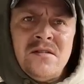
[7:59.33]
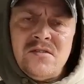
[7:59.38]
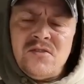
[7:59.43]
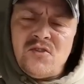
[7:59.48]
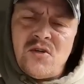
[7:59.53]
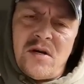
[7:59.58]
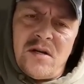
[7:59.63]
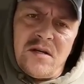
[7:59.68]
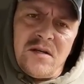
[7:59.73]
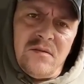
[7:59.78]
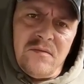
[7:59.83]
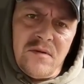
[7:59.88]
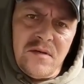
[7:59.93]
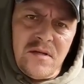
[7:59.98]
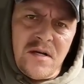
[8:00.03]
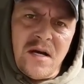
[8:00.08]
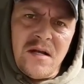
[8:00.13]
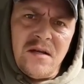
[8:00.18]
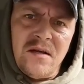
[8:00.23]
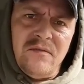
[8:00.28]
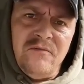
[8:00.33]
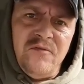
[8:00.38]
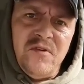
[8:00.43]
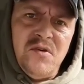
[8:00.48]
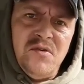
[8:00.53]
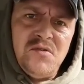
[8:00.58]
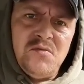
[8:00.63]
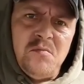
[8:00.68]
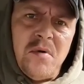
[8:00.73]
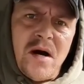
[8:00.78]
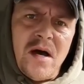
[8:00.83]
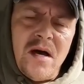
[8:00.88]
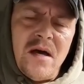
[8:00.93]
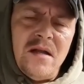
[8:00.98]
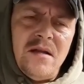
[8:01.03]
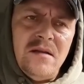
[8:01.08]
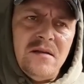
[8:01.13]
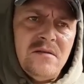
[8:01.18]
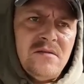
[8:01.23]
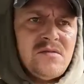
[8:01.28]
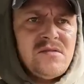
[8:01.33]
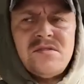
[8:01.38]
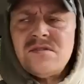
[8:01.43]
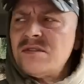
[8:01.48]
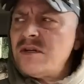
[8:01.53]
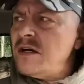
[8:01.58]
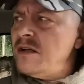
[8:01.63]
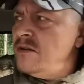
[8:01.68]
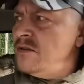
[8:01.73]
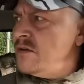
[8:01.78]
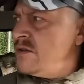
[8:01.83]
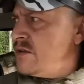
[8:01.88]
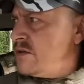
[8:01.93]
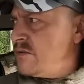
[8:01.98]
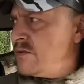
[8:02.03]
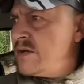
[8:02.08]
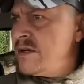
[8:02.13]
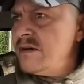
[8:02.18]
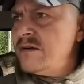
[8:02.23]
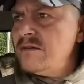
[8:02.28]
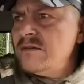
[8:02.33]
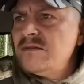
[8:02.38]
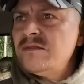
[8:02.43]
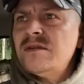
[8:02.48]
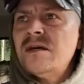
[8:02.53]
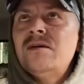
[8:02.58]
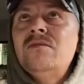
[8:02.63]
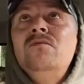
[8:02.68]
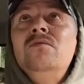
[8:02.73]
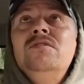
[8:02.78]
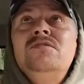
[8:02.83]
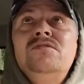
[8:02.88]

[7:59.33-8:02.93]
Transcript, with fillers: He's trying to kind of confused by it and just kind of looking around. He's like,